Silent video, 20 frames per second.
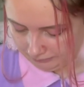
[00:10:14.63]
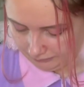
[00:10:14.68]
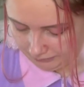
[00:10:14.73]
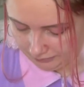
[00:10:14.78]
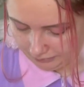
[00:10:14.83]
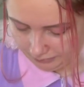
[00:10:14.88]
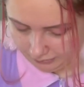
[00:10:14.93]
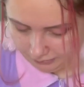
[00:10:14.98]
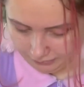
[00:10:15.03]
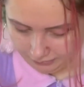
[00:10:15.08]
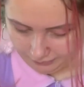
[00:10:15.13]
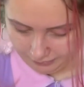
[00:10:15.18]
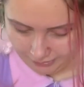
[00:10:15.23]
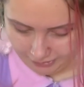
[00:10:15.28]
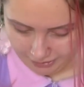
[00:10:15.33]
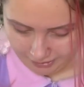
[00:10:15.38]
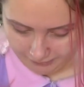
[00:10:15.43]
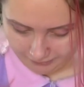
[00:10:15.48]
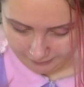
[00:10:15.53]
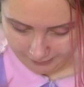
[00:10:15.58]
Ooh,
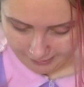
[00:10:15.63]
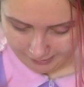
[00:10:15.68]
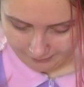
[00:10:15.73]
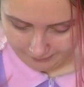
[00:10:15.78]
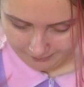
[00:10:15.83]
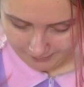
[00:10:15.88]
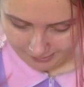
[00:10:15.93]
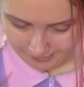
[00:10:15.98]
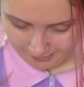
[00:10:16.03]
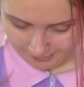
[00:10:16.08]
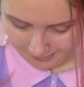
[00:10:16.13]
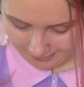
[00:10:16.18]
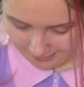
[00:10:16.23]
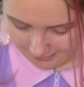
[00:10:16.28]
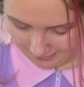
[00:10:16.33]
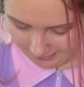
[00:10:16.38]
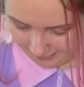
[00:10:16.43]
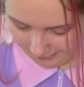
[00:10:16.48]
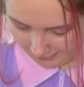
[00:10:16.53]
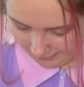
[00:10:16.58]
she ripped.
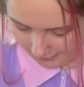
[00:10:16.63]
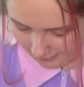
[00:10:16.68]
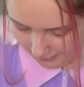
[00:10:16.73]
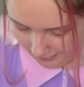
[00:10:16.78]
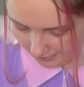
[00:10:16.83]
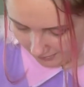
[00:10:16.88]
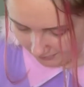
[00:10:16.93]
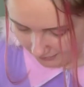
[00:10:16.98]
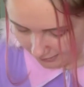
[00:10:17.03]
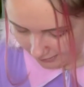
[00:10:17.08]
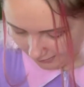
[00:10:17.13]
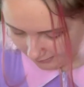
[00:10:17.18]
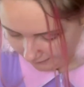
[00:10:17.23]
I remember